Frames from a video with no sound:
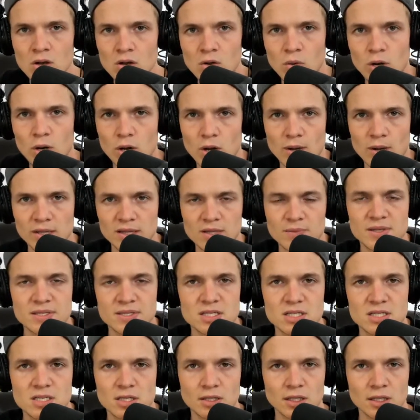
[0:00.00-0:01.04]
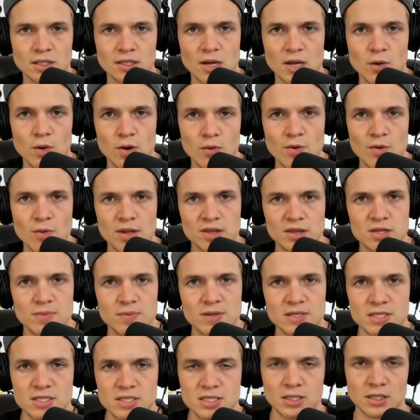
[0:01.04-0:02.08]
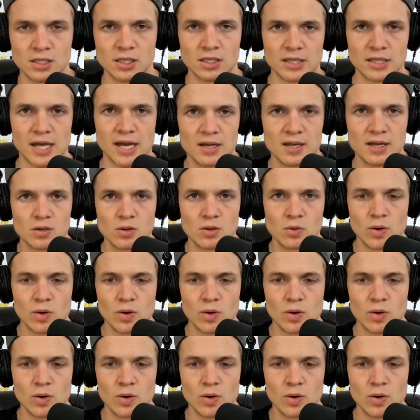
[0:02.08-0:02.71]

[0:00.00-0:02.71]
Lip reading: what do I want the business to look like? What do we want the business to look like?